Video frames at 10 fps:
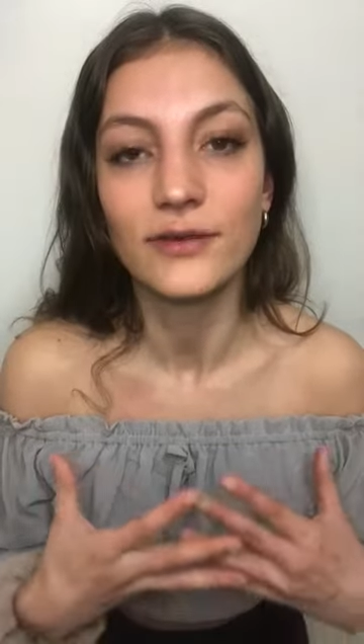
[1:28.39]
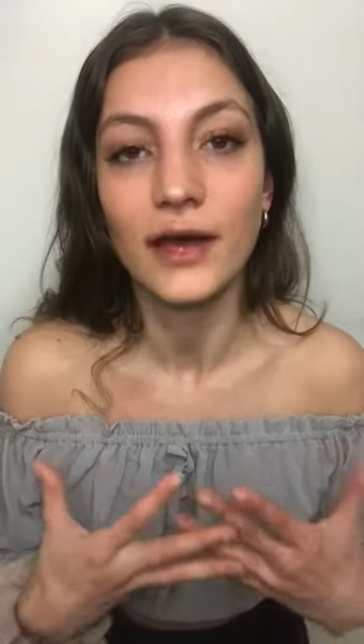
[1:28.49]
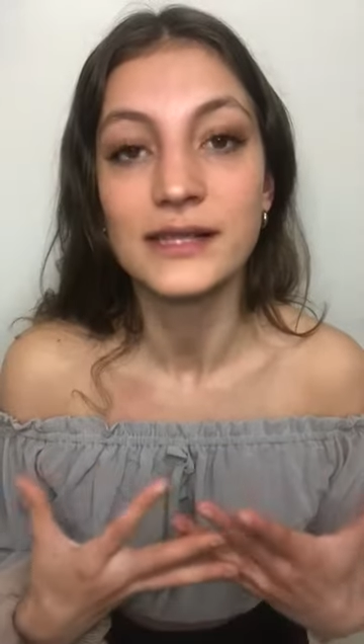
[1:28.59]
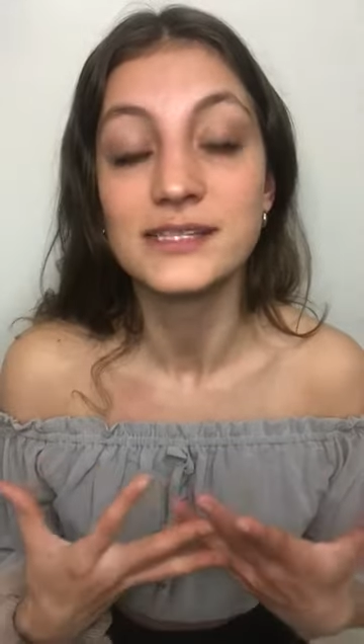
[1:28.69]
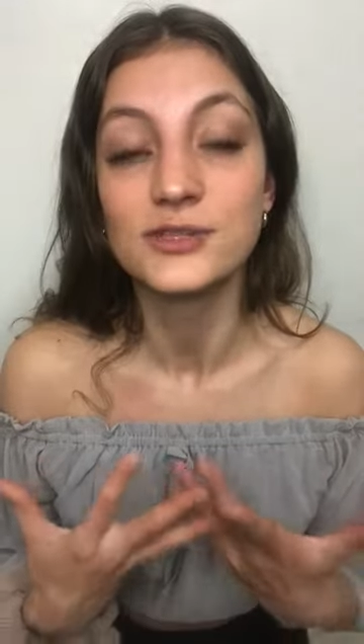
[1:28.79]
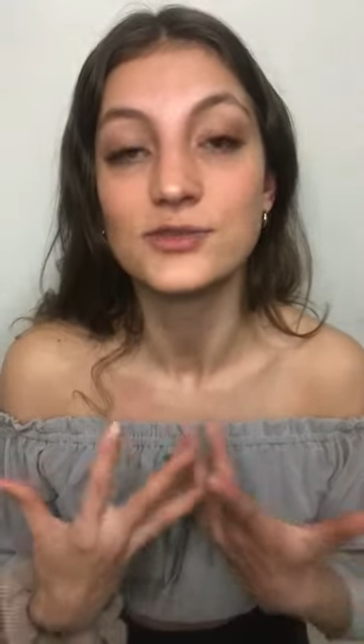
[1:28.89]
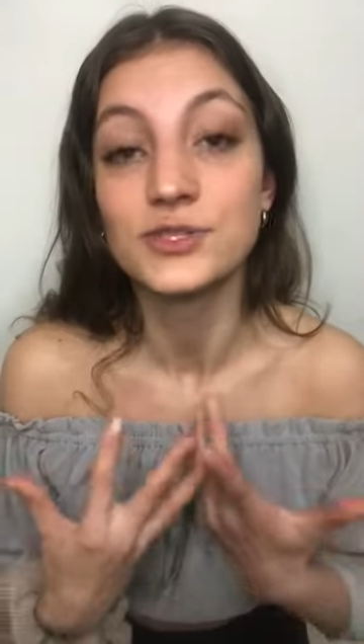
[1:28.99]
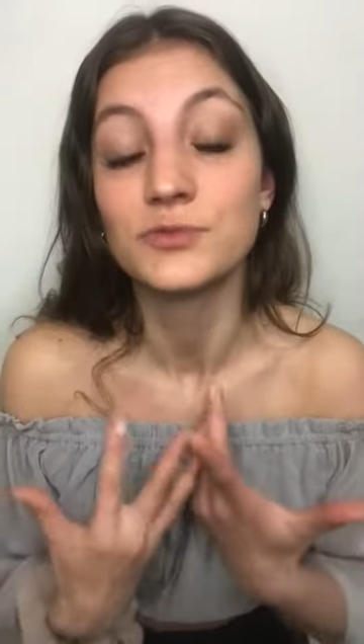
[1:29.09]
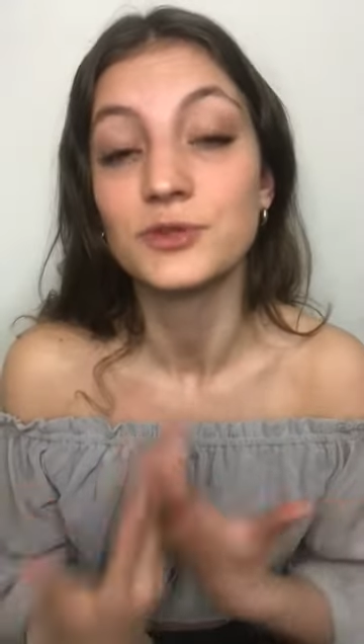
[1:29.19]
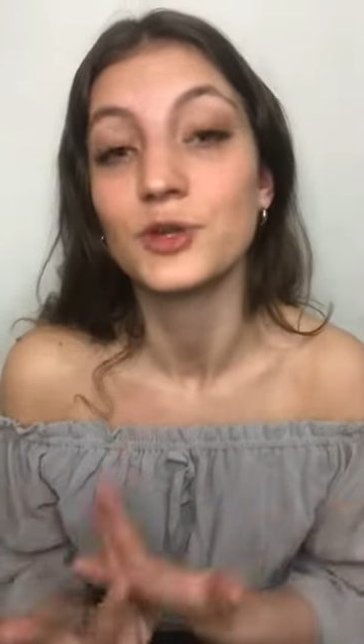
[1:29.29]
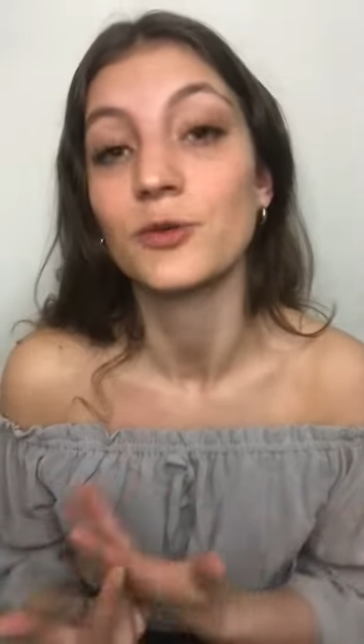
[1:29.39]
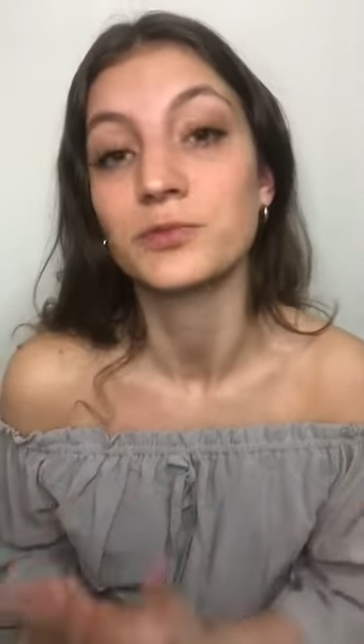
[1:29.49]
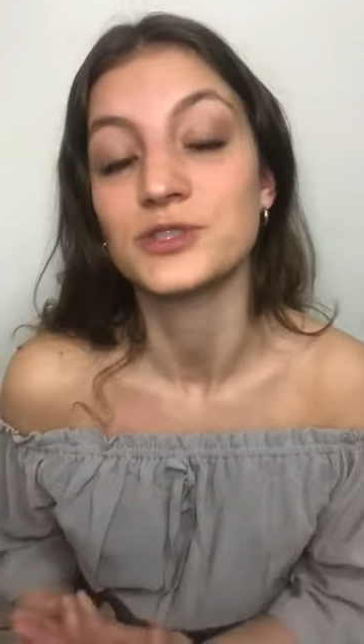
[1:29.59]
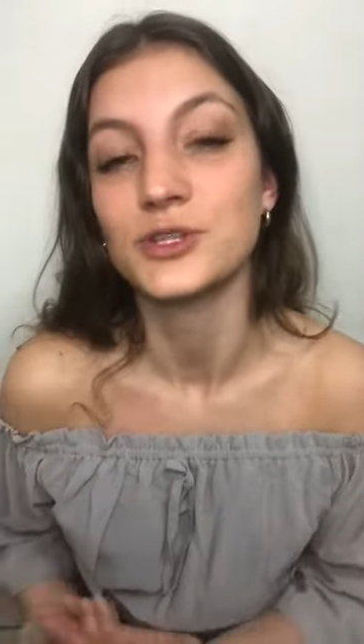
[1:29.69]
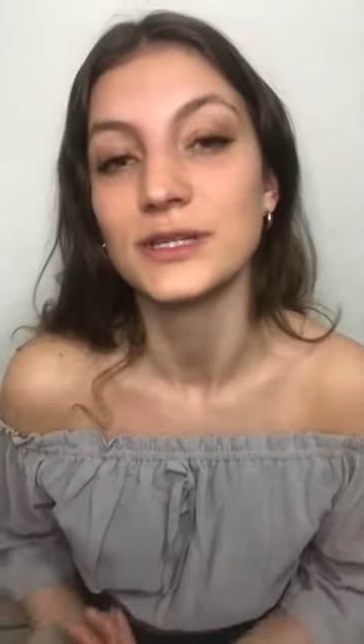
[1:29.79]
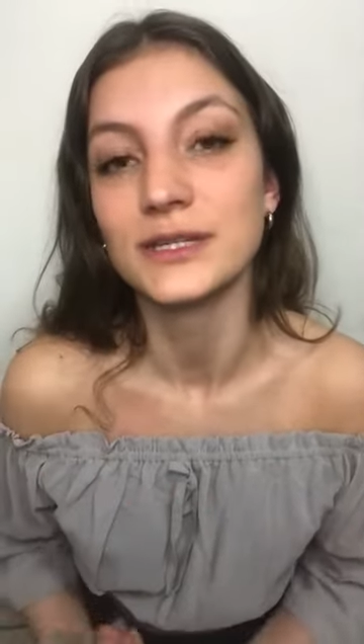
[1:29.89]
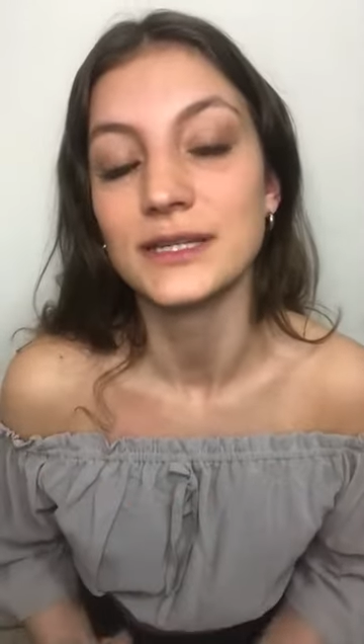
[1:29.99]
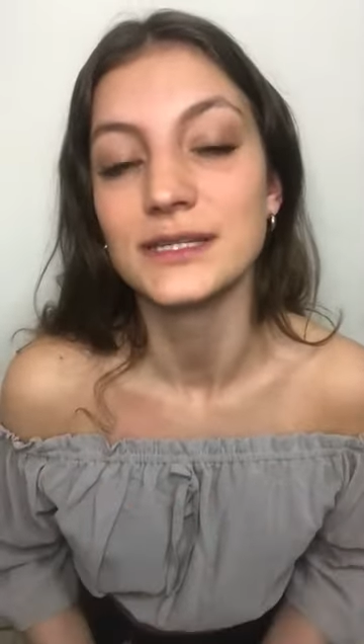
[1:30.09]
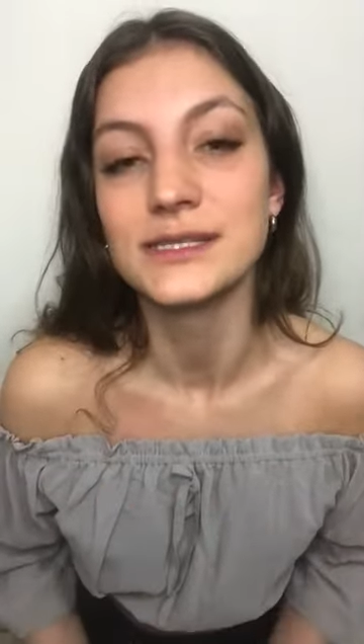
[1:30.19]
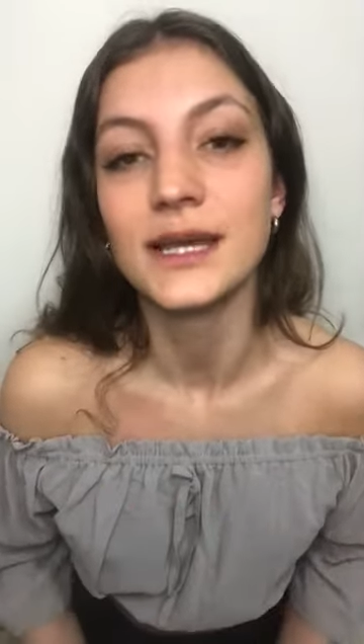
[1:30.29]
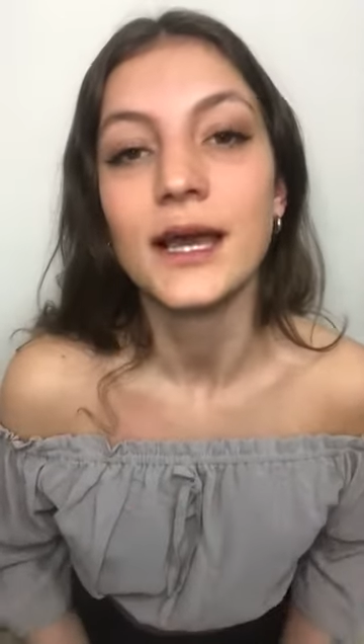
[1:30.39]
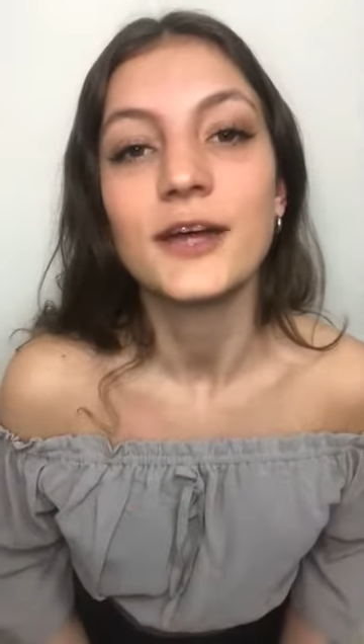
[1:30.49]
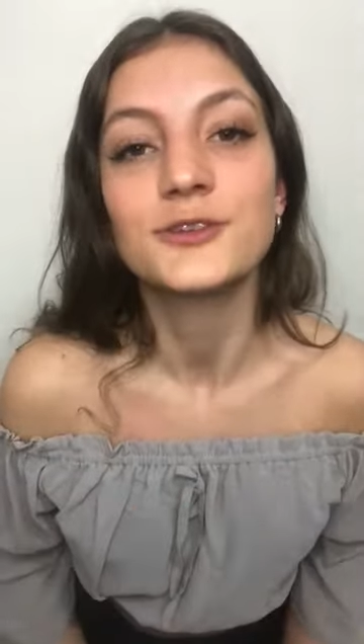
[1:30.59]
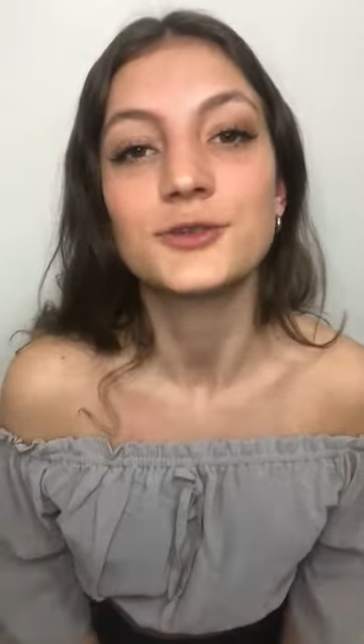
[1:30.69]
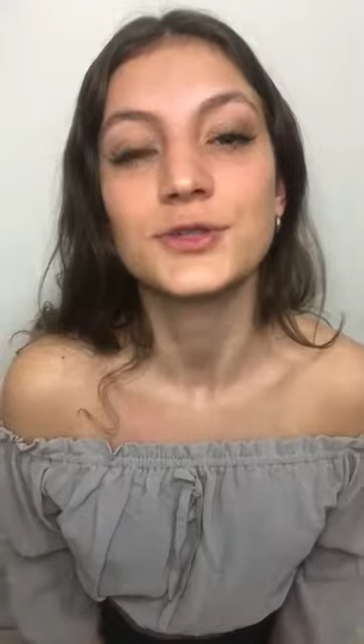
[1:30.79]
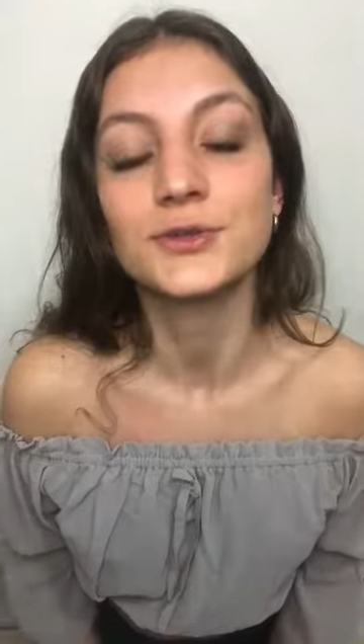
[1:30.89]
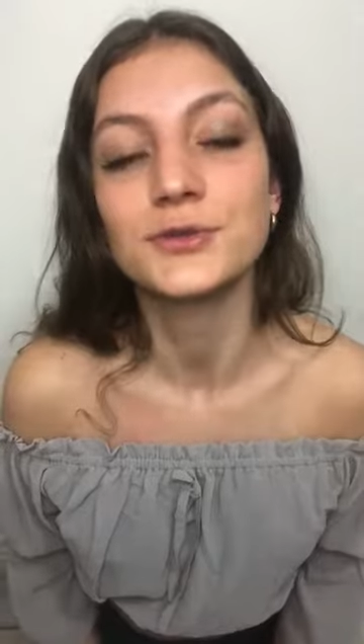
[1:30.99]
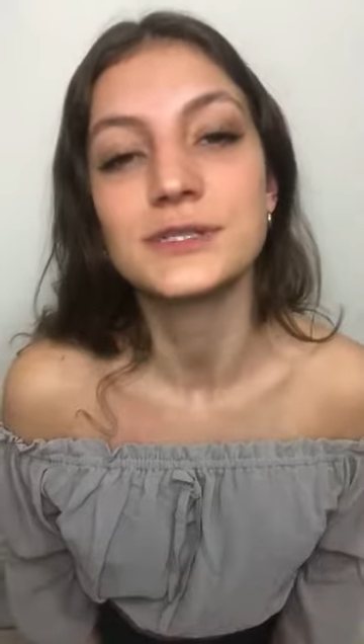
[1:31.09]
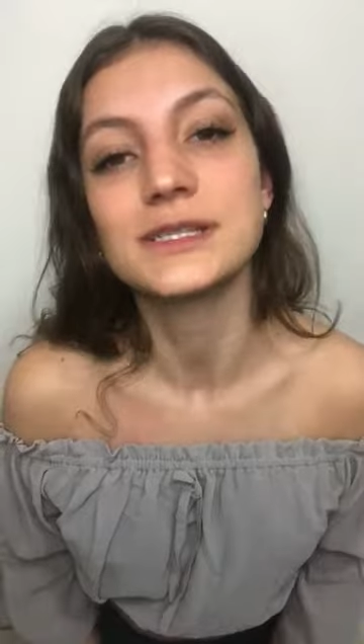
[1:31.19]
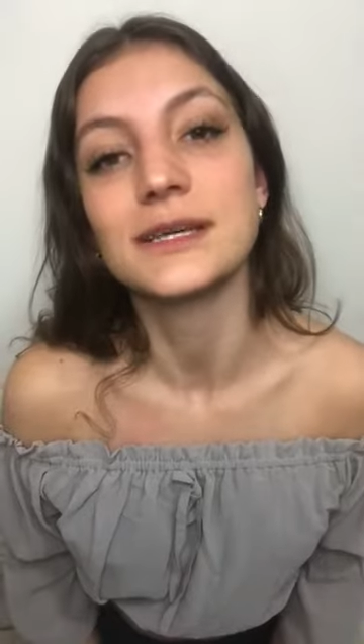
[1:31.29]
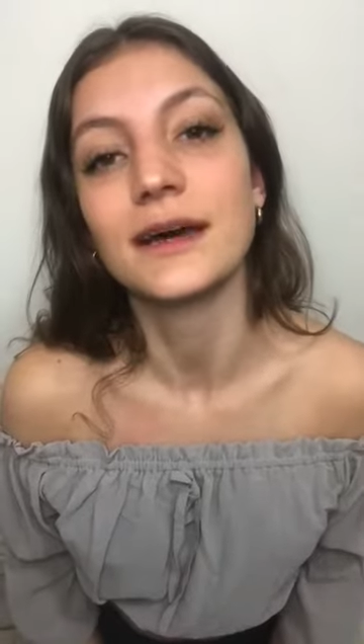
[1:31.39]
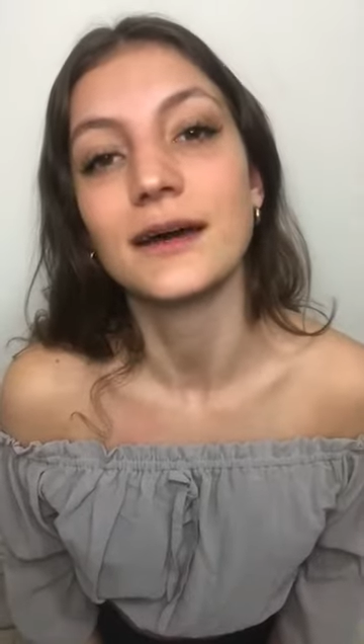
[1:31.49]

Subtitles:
also some new opportunities to use